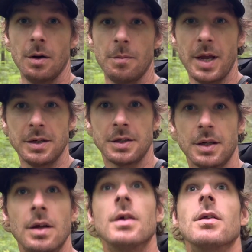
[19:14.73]

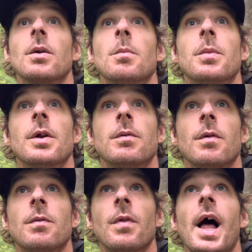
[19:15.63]
amazing. A little
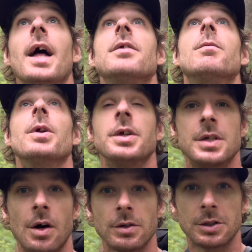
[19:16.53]
beautiful flat, really
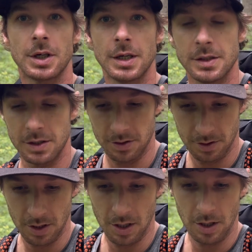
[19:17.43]
tall trees.
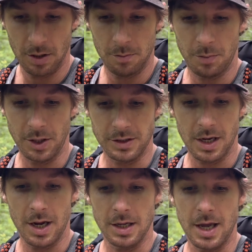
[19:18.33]
But
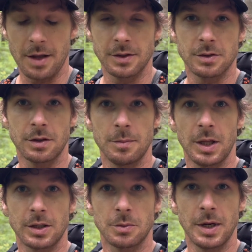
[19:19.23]
yeah, this will give me
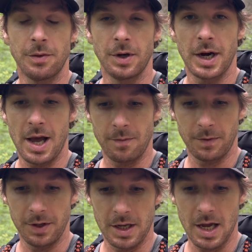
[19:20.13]
like 23 and a half
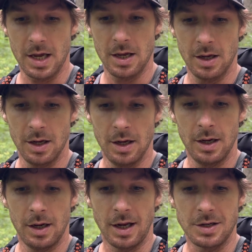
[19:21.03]
for the day.
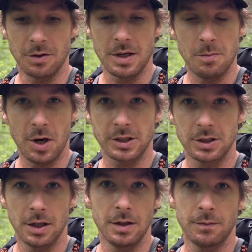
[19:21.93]
I don't need much
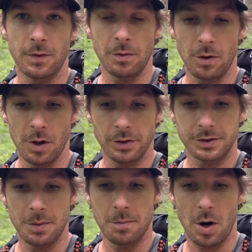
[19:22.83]
in Front Royal
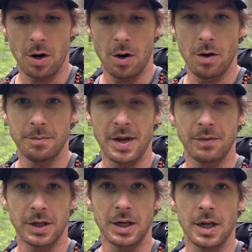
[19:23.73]
tomorrow. I'm
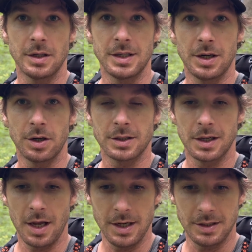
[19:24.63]
definitely gonna get a dinner
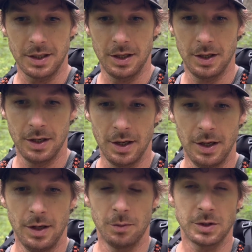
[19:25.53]
tonight,
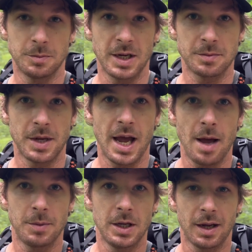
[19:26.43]
which makes me
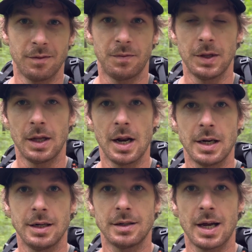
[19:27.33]
happy. I can feel it. I
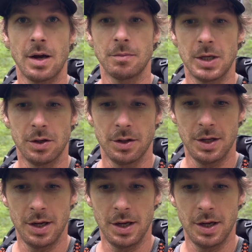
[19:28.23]
need a town meal.